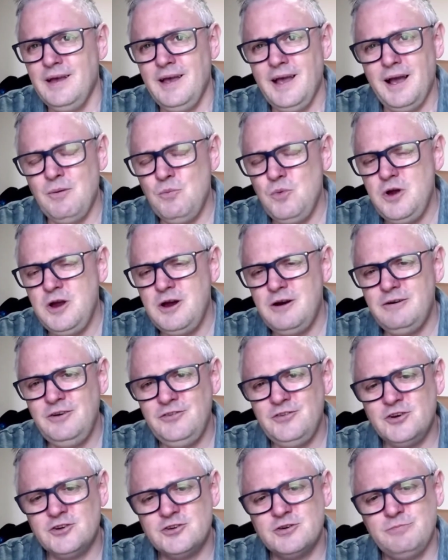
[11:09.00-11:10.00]
And we are in
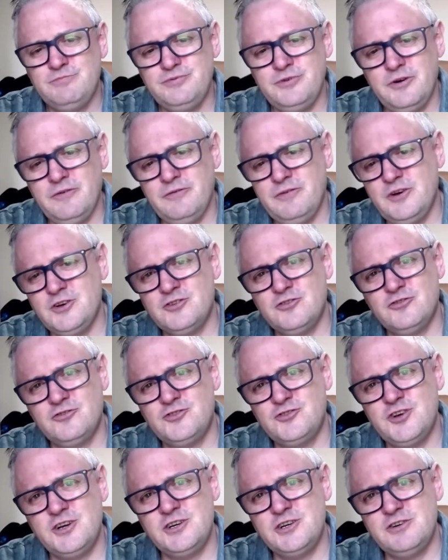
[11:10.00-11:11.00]
such a privileged
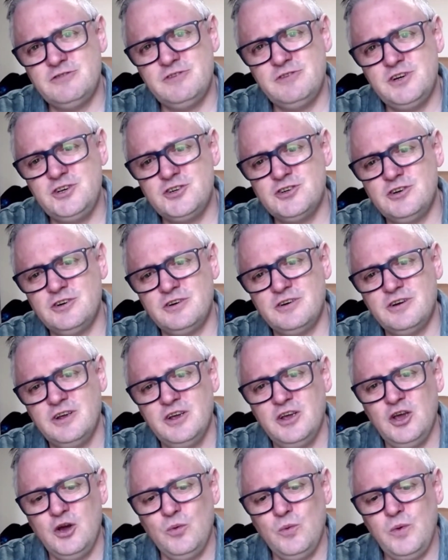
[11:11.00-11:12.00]
generation.
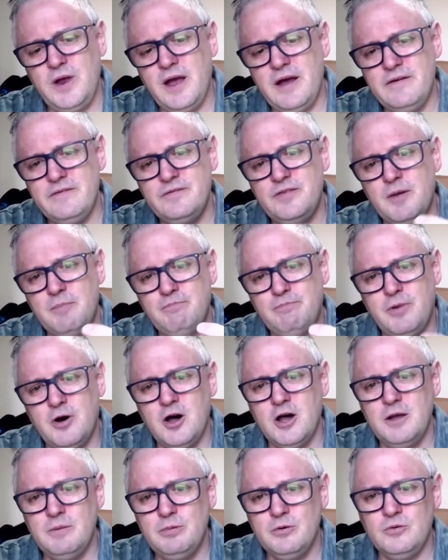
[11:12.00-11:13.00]
We have the
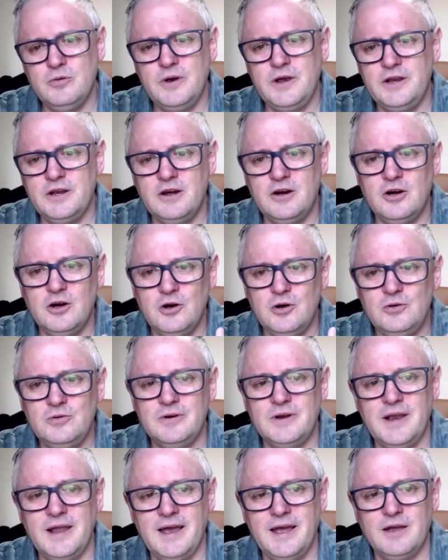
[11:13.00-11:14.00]
Bible in our
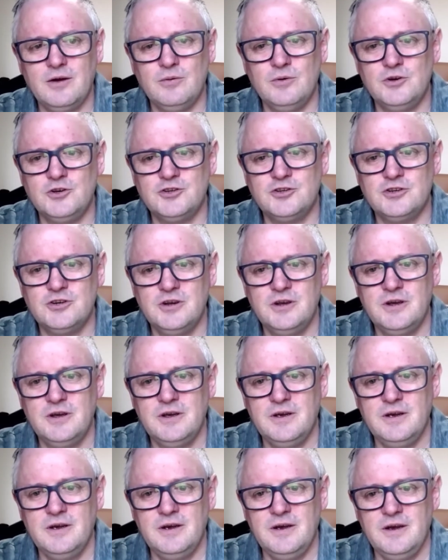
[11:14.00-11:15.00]
own language.
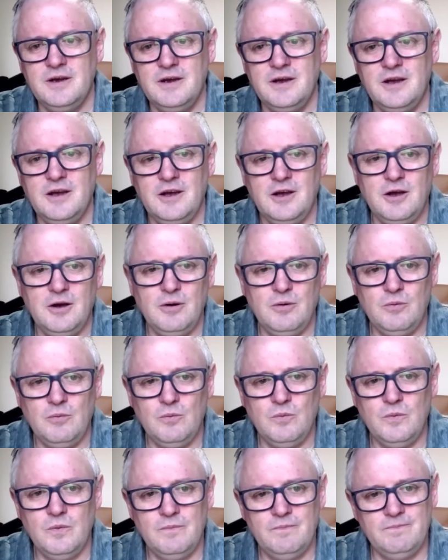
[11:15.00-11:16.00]
We are
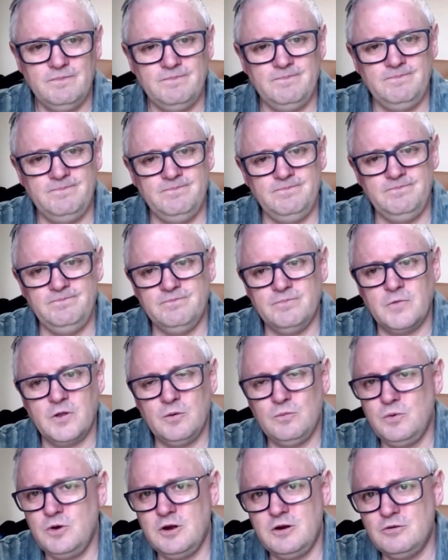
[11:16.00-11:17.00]

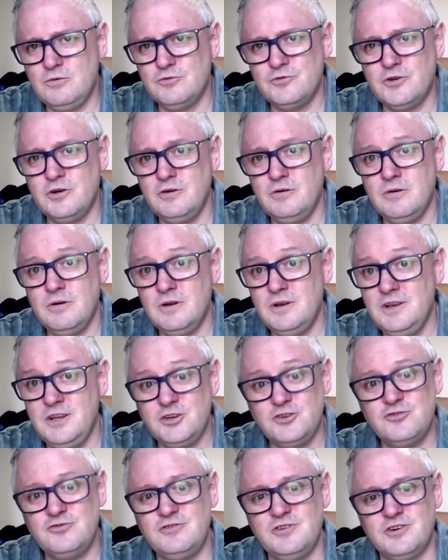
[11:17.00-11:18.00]
also
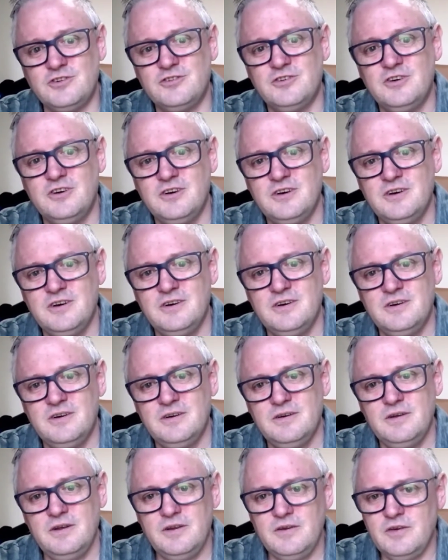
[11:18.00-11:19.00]
literate.
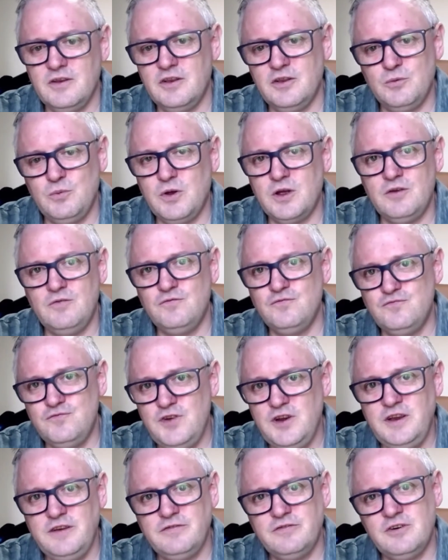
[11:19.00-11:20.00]
You know, we can
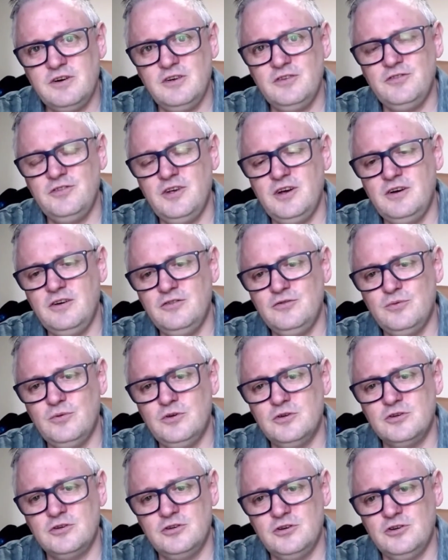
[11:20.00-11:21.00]
read for ourselves
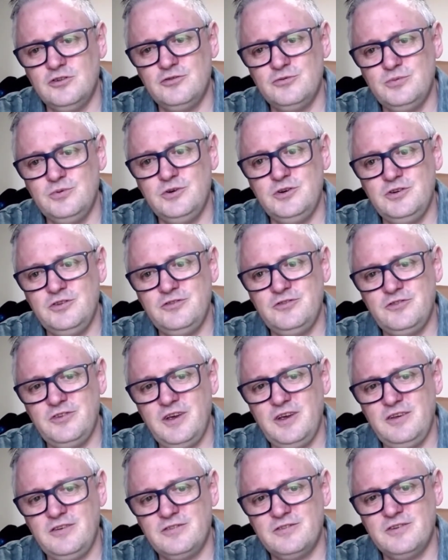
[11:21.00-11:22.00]
what God's Word
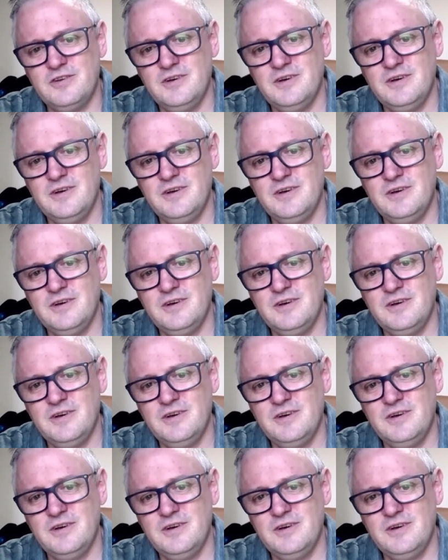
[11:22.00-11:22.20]
says.